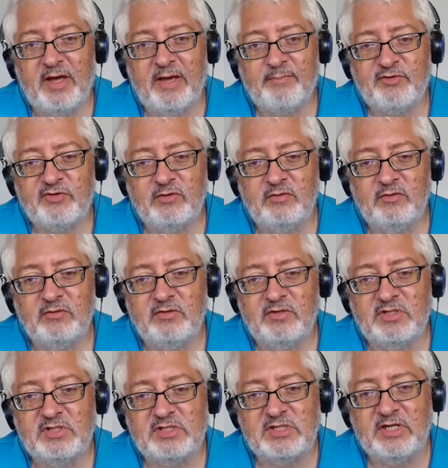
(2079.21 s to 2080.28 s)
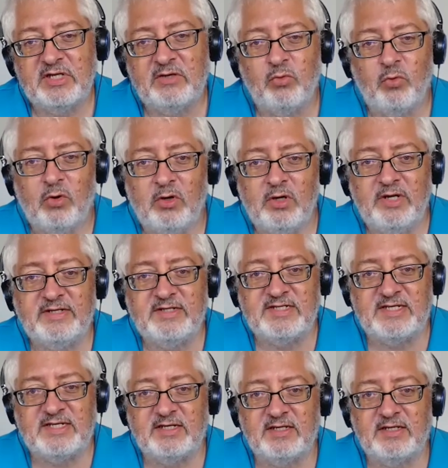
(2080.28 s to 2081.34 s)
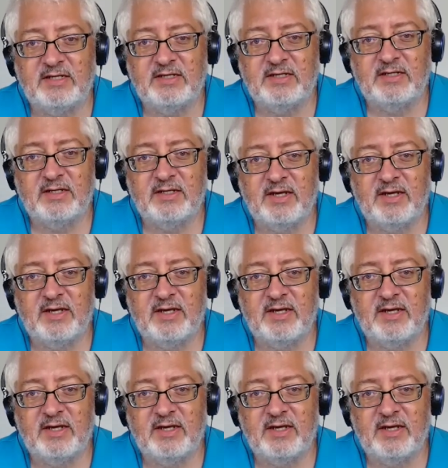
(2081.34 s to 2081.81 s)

absolute equality. Uh,